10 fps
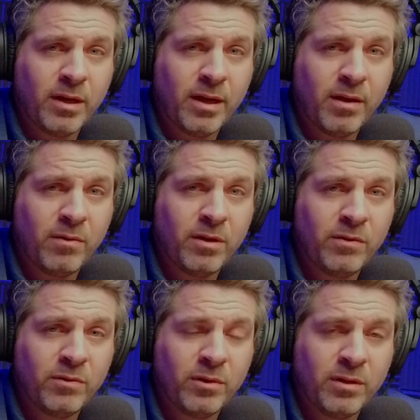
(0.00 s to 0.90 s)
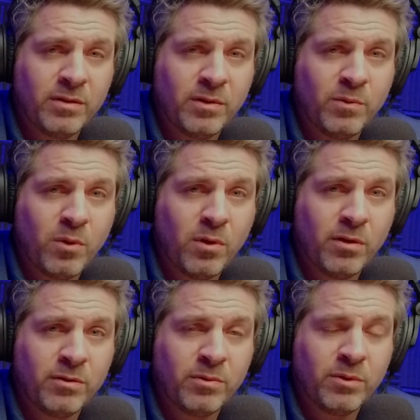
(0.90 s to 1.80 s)
now, Israel is at war
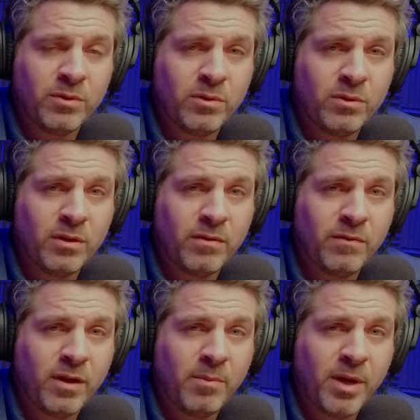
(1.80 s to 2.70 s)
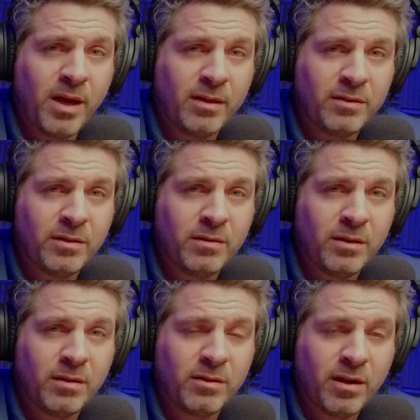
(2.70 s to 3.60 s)
as a result of Hamas
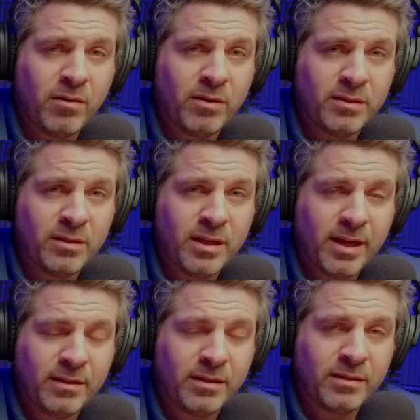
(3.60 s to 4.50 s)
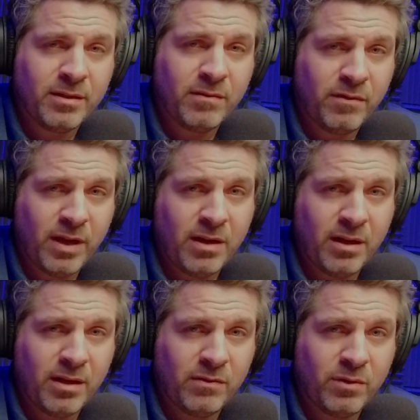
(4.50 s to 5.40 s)
and the terrorist tactics
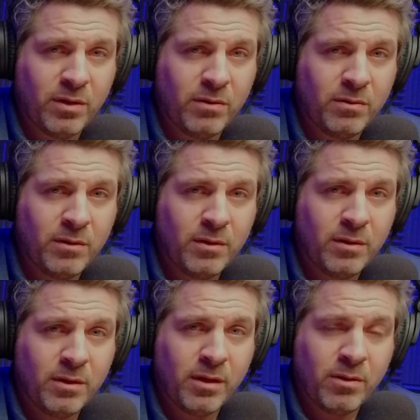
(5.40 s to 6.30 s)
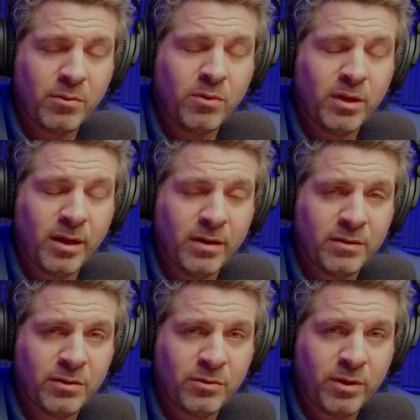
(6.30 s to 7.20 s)
invading Israel through the
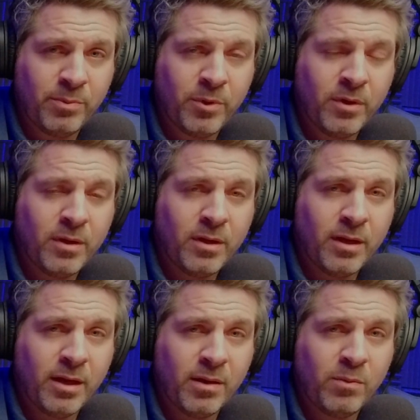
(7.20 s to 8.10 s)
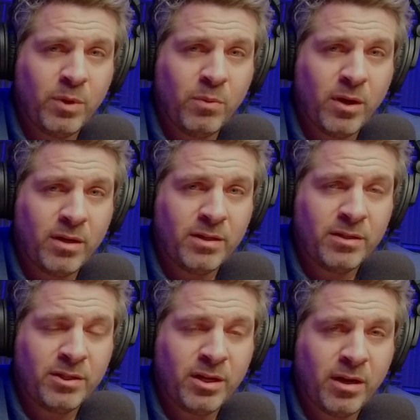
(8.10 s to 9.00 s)
Gaza Strip. And we wanted to
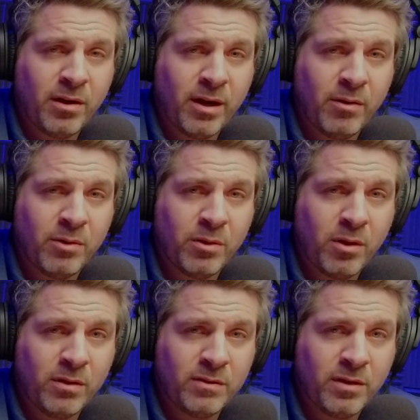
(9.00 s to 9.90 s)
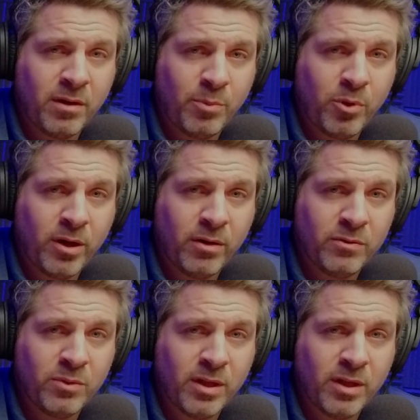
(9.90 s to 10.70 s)
share our thoughts and our prayers with